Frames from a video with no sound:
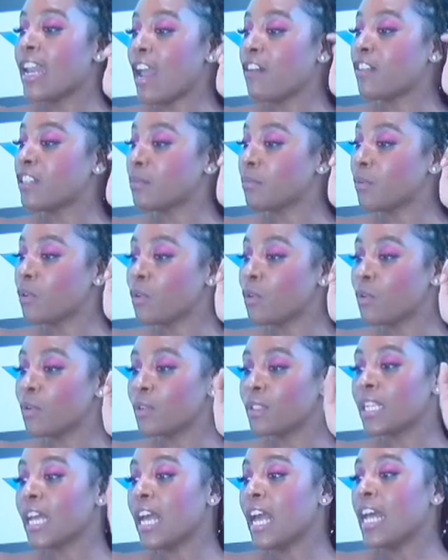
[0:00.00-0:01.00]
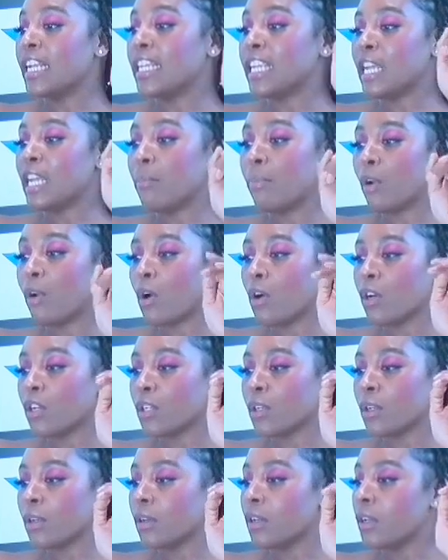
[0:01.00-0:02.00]
Nate Smalls,
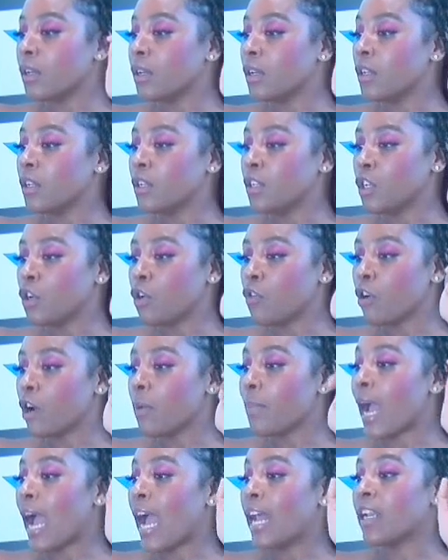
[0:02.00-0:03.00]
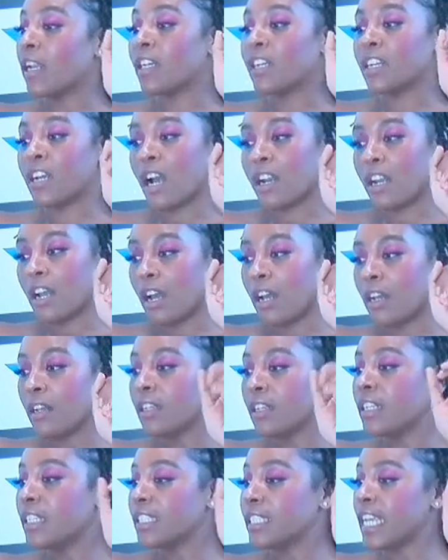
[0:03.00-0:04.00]
D-Block, Europe and
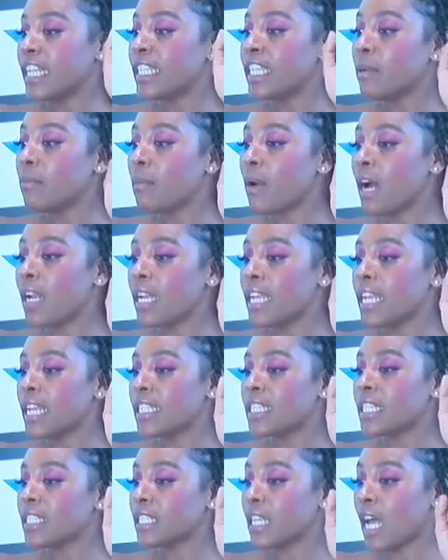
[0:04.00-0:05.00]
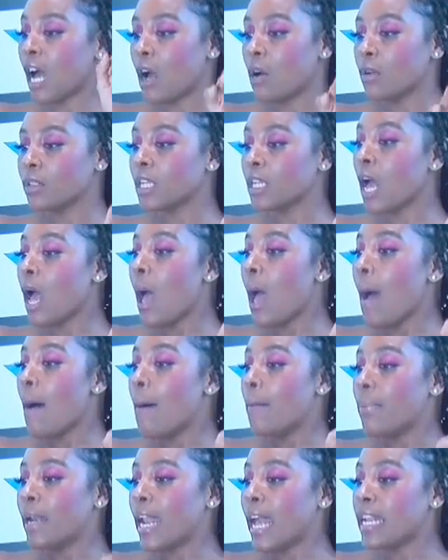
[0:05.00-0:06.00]
Gunna, TT Marley's styles
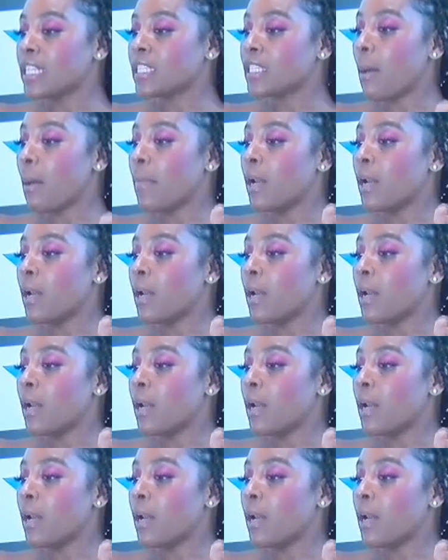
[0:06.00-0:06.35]
blend